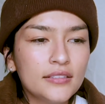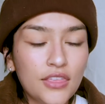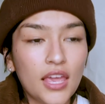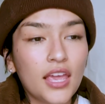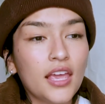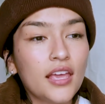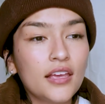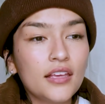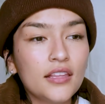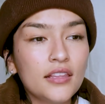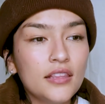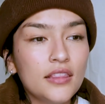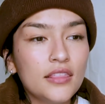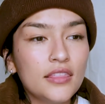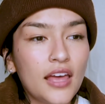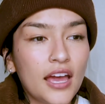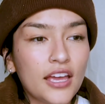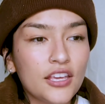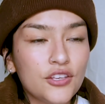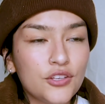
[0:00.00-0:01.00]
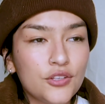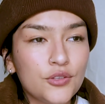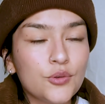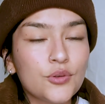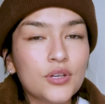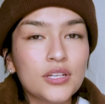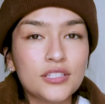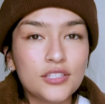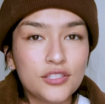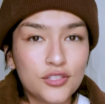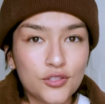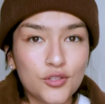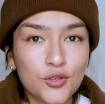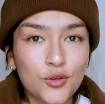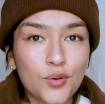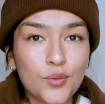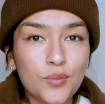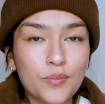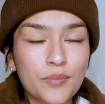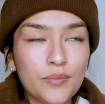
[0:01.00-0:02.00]
thing that you
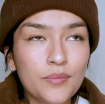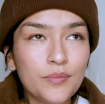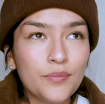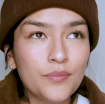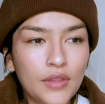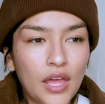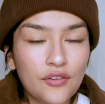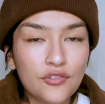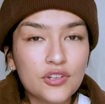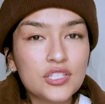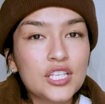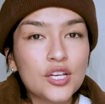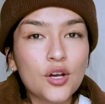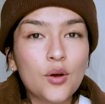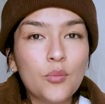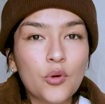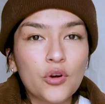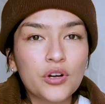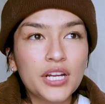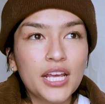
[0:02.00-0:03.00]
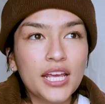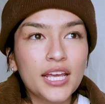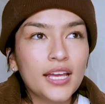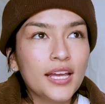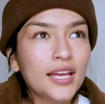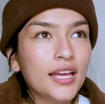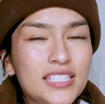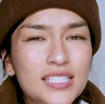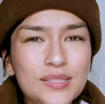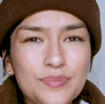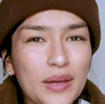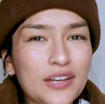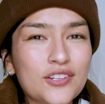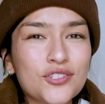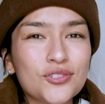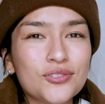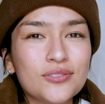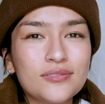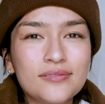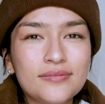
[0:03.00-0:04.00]
consume every single morning
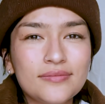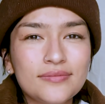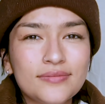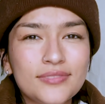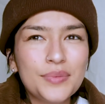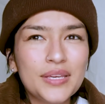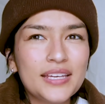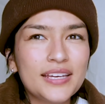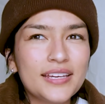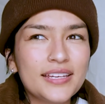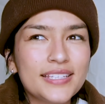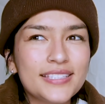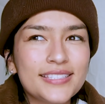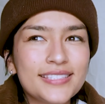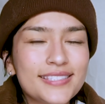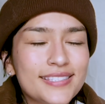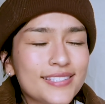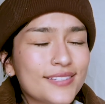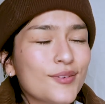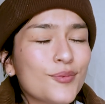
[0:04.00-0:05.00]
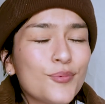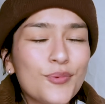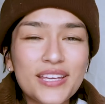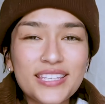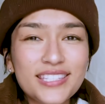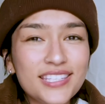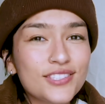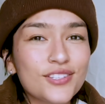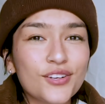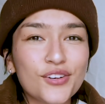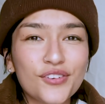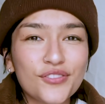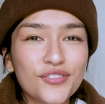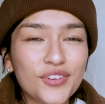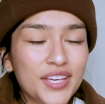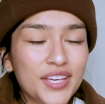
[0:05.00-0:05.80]
special, because we deserve